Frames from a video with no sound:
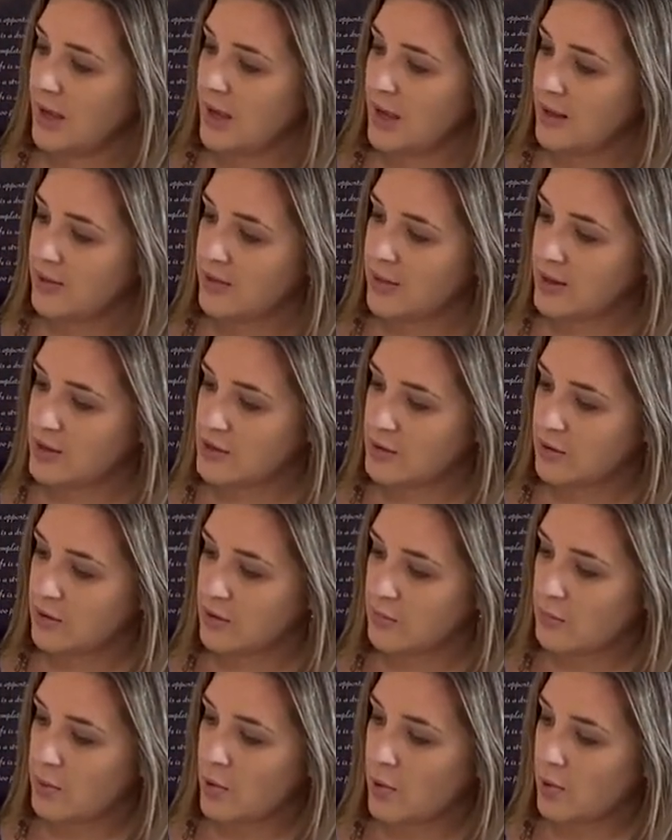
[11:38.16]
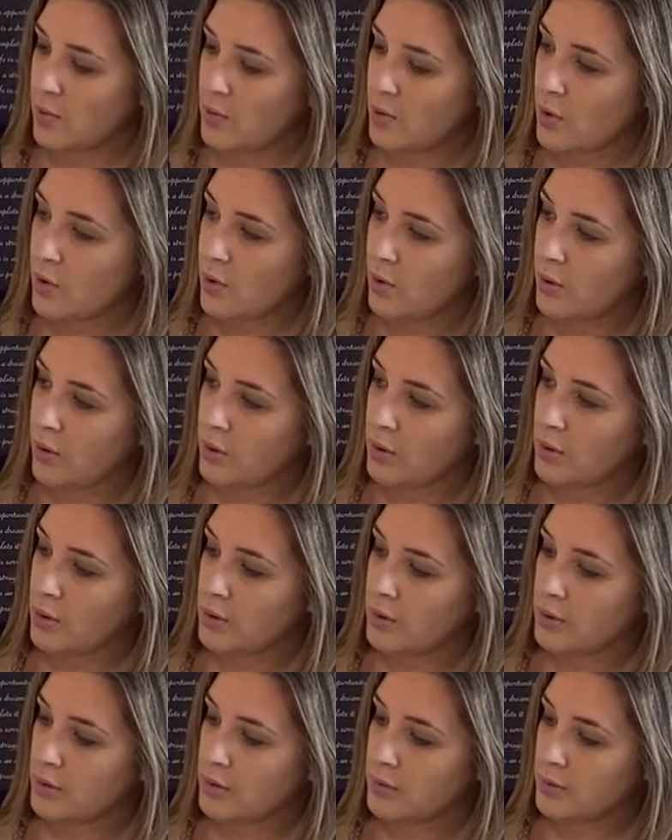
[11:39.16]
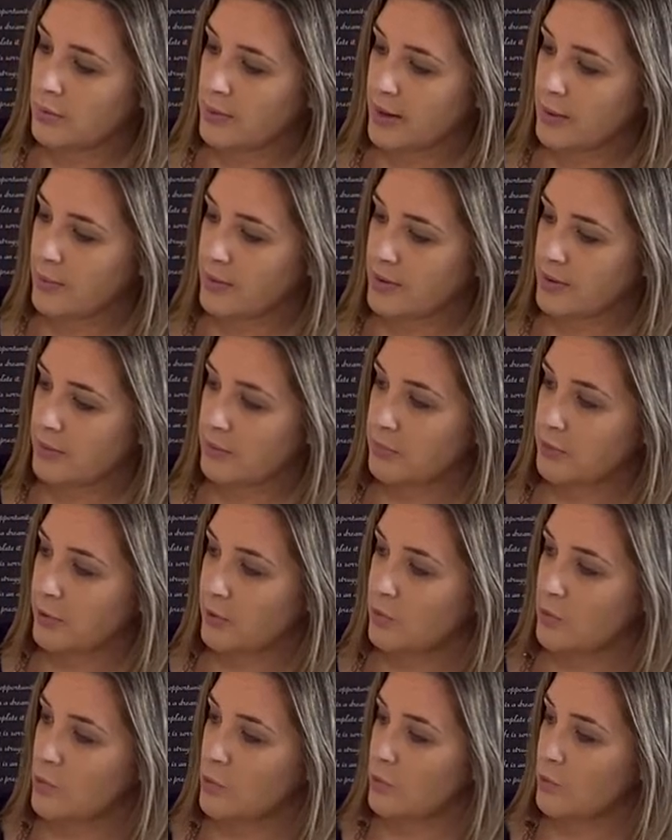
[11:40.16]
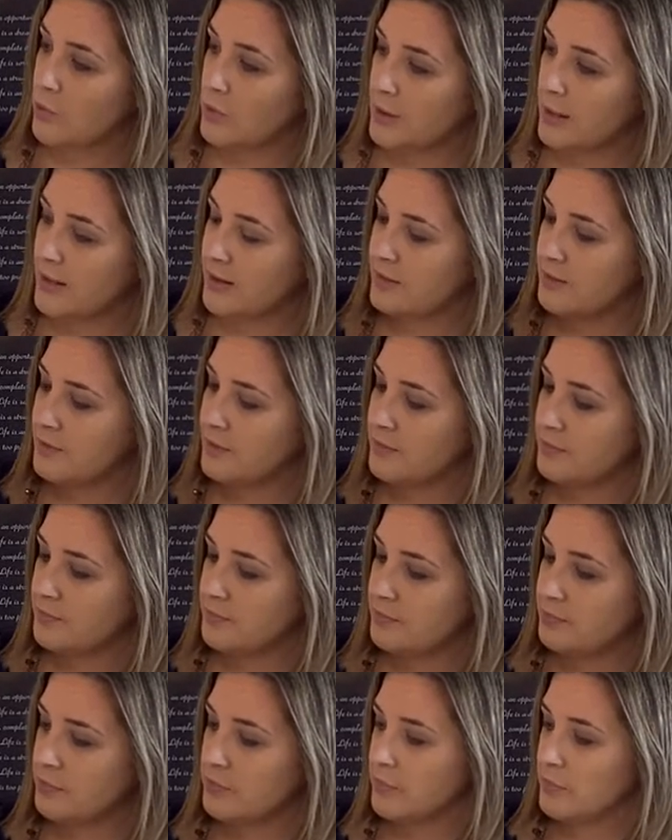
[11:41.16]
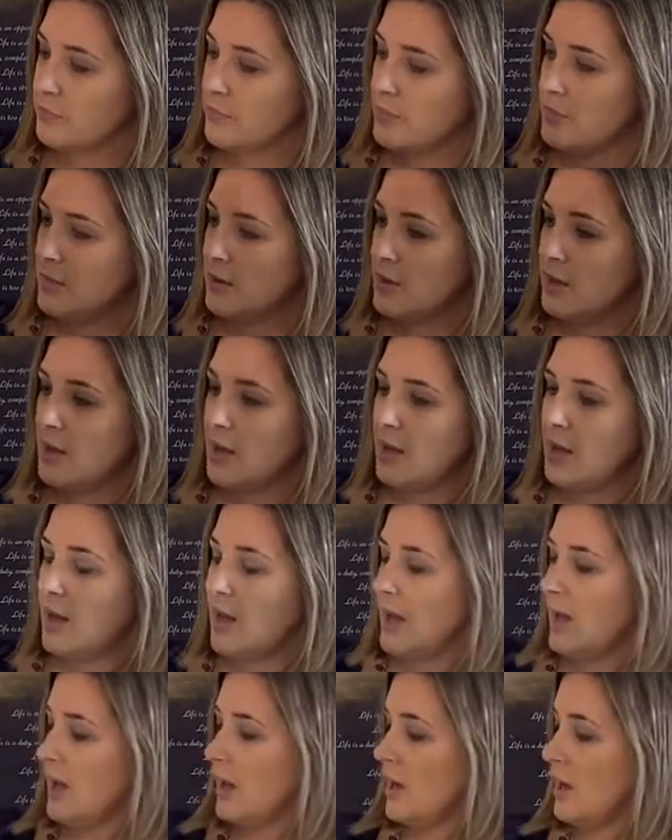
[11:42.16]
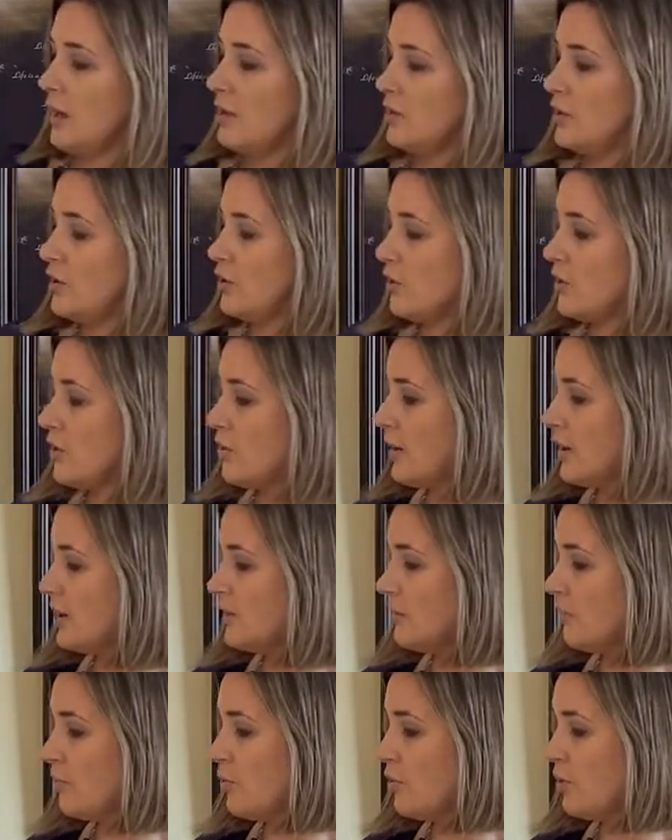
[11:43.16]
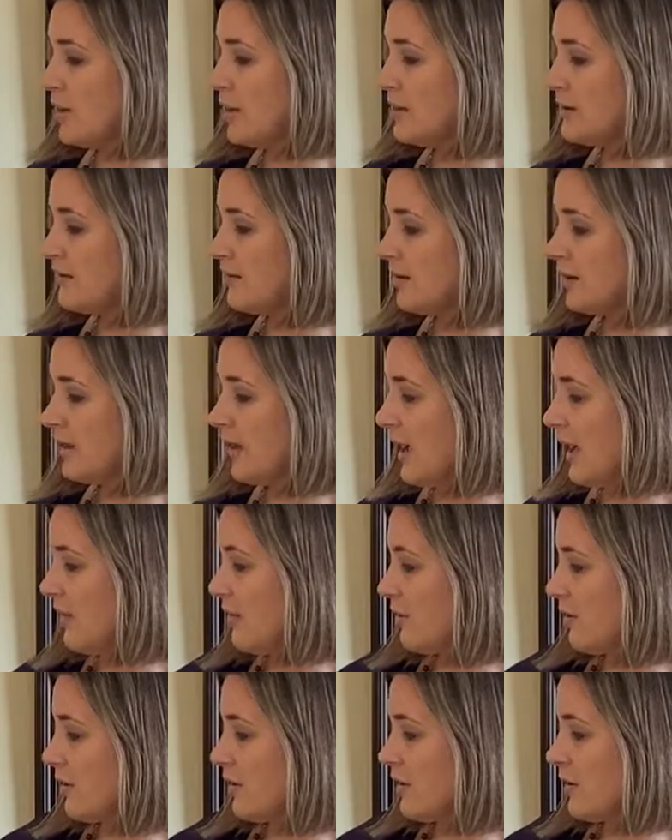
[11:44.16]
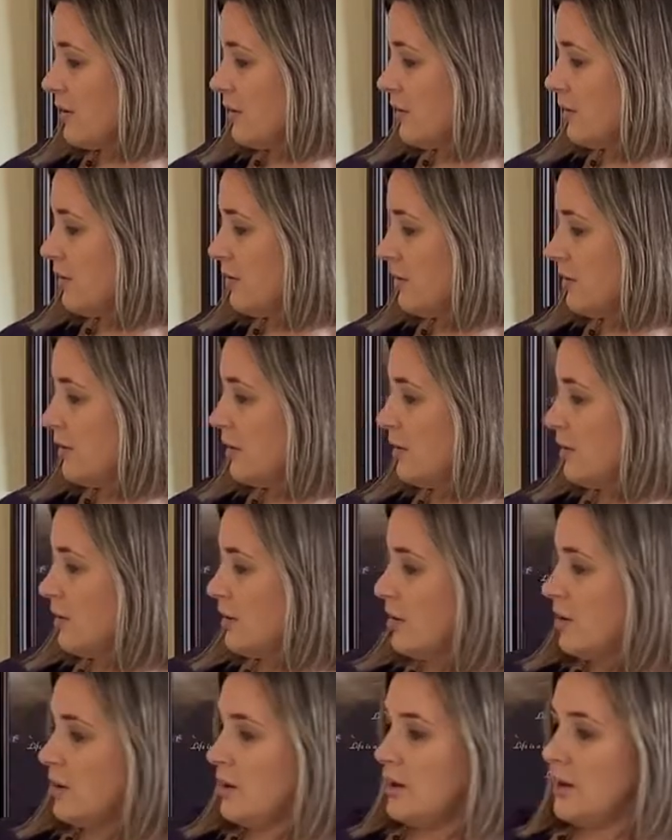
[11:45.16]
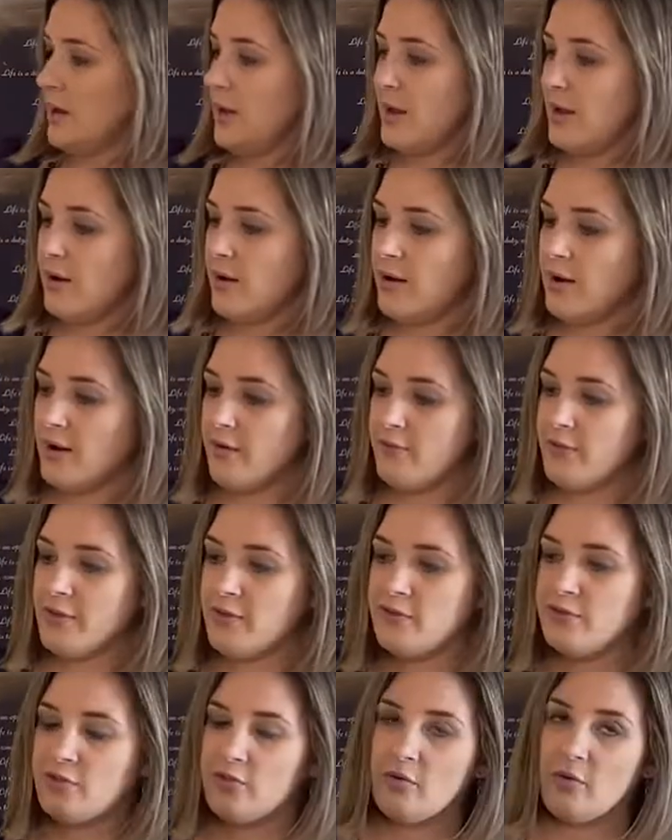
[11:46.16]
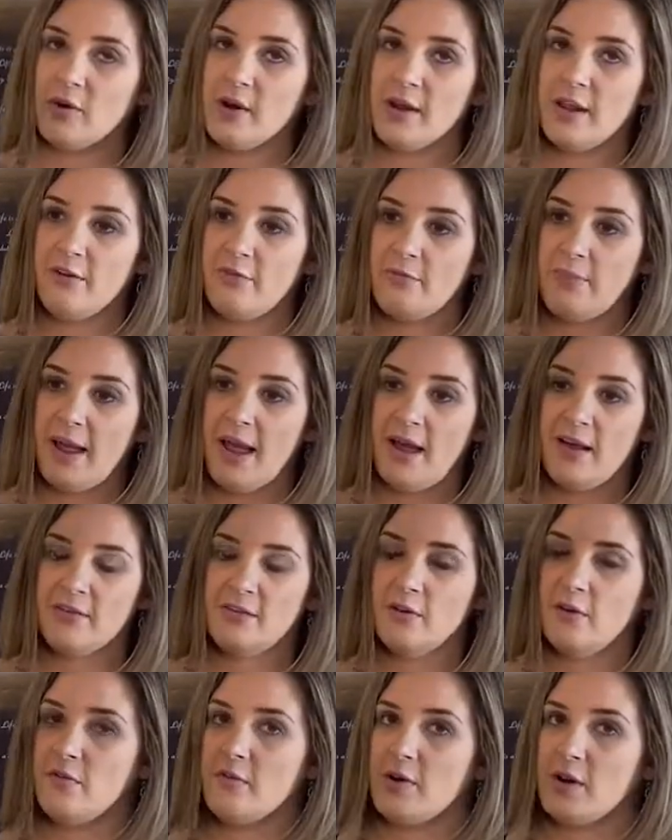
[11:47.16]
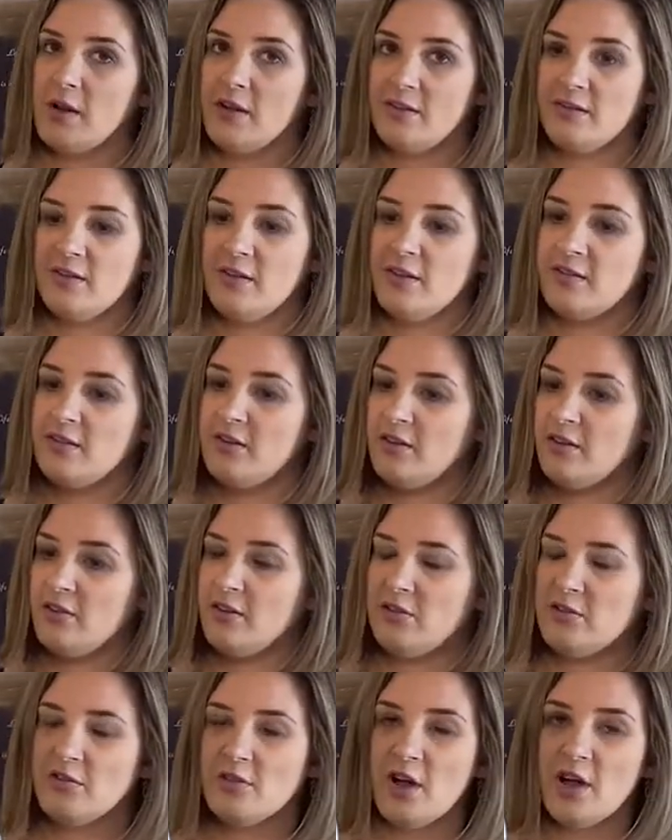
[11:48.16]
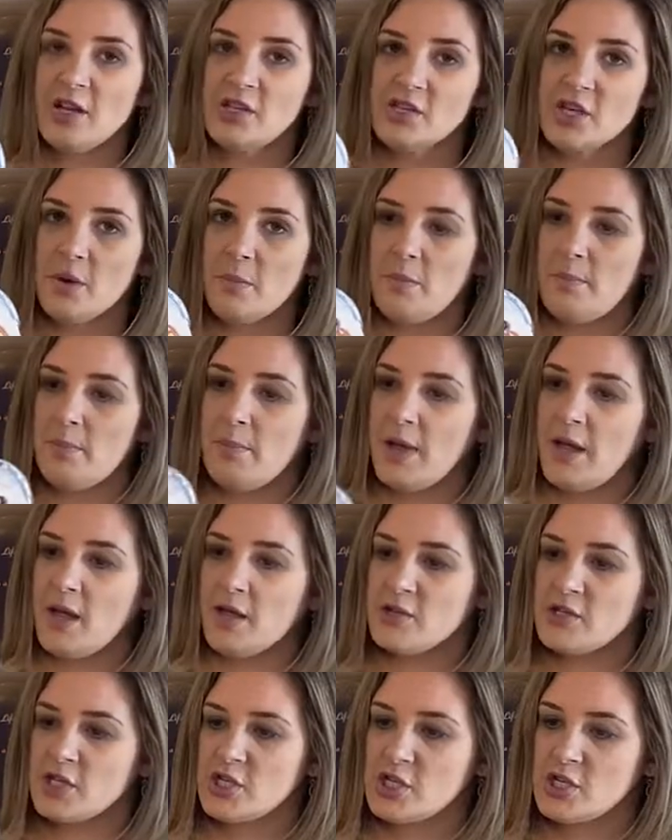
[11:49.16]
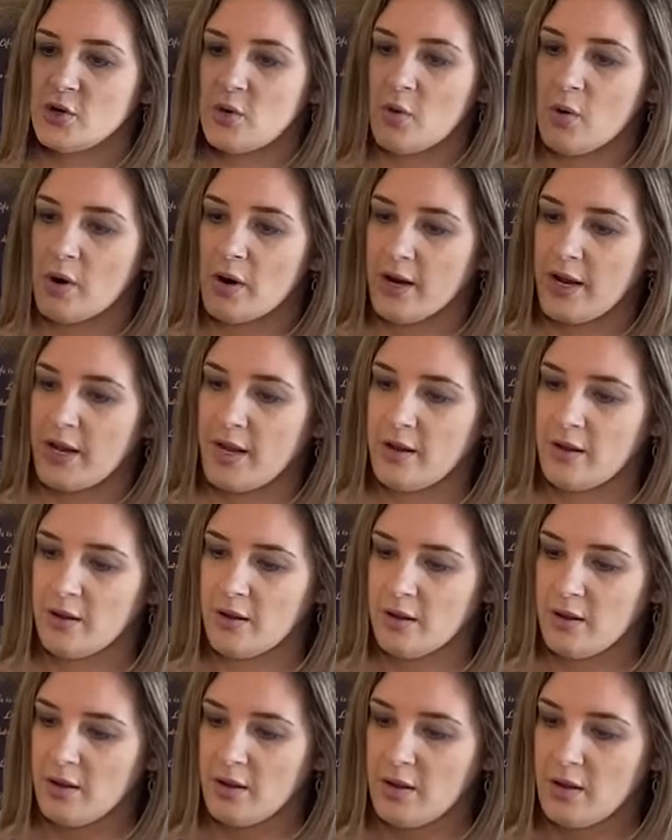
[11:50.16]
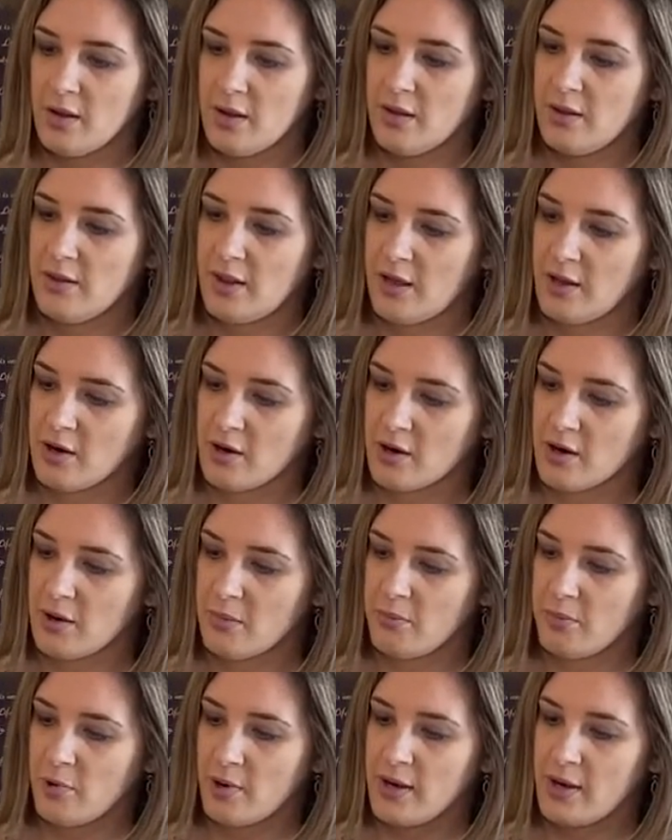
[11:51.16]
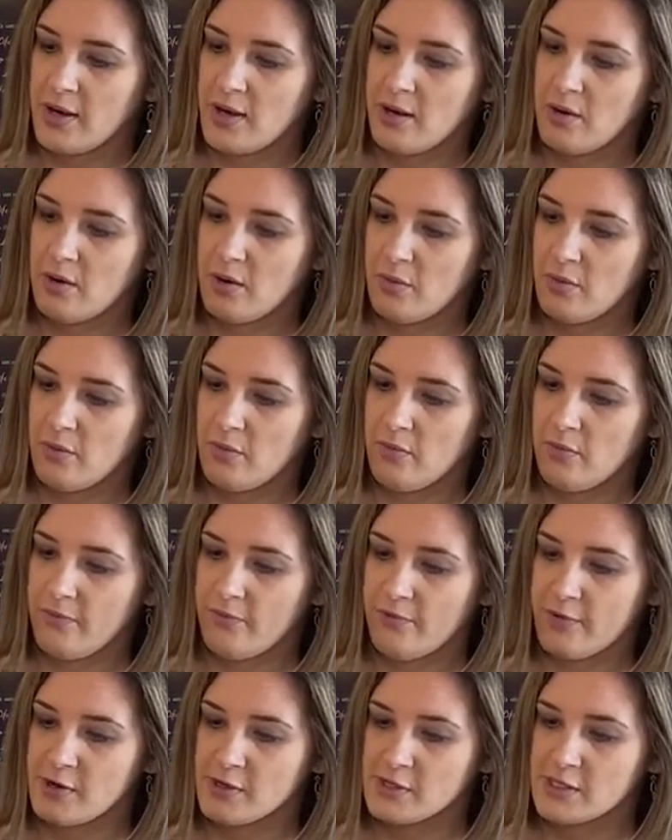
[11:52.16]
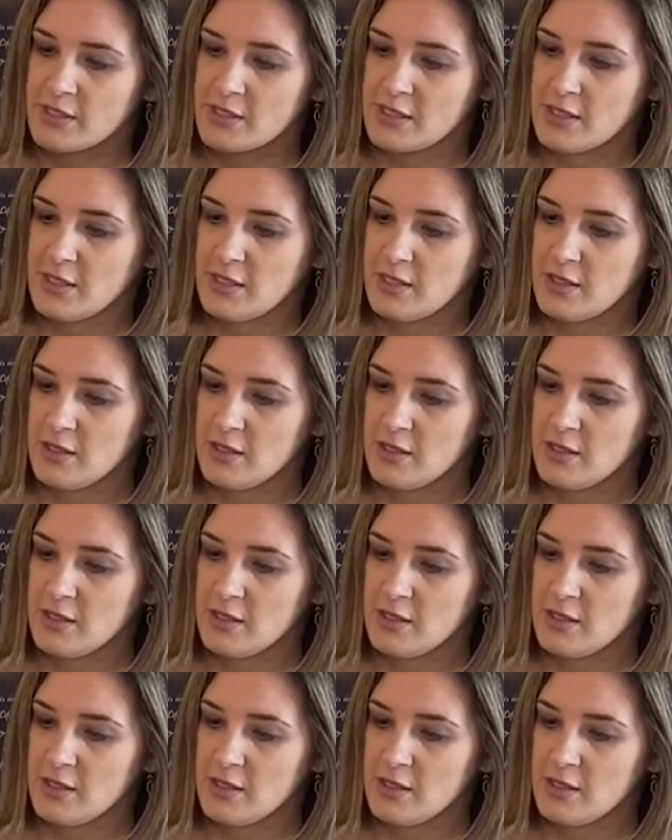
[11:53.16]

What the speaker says: and then you can poke a hole right where the blue hole is, and you're going to put it together of the story of Passover, because this is such a big story that you're going to put in the first